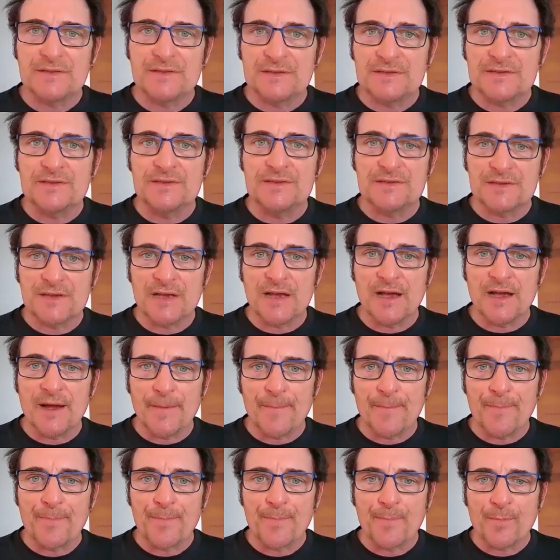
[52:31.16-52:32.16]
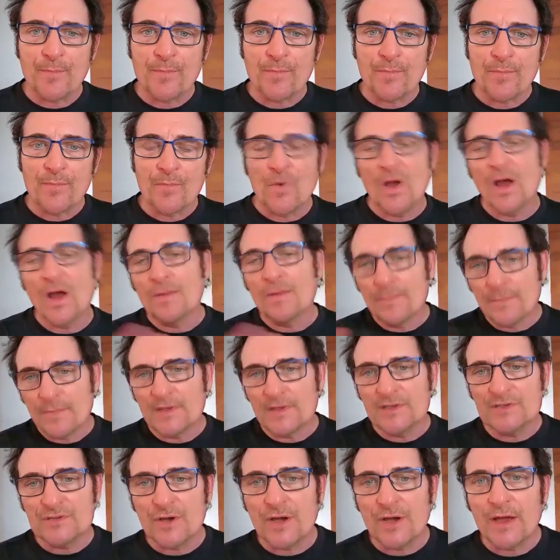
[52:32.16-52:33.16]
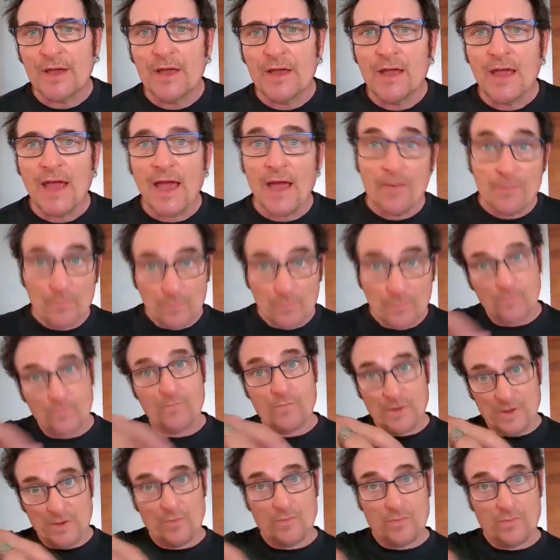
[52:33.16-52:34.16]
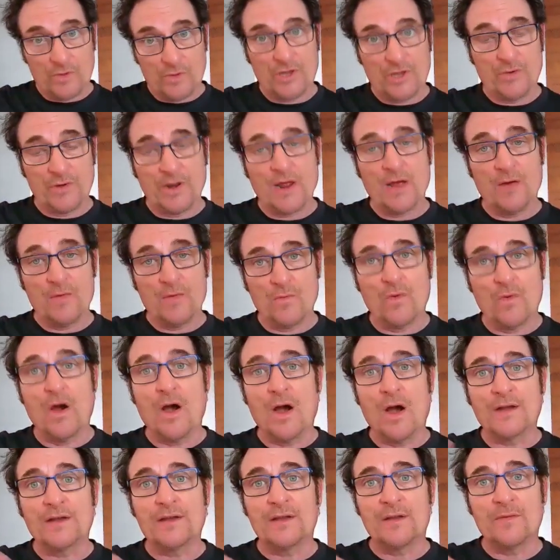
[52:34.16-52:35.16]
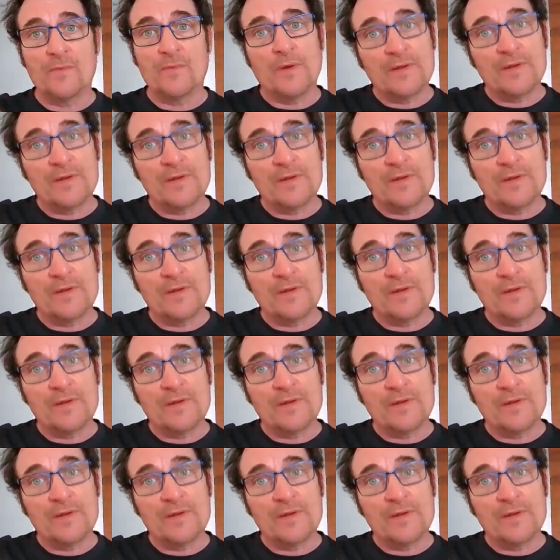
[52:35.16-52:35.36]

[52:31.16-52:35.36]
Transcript: this is, enjoy. And you and I walked. And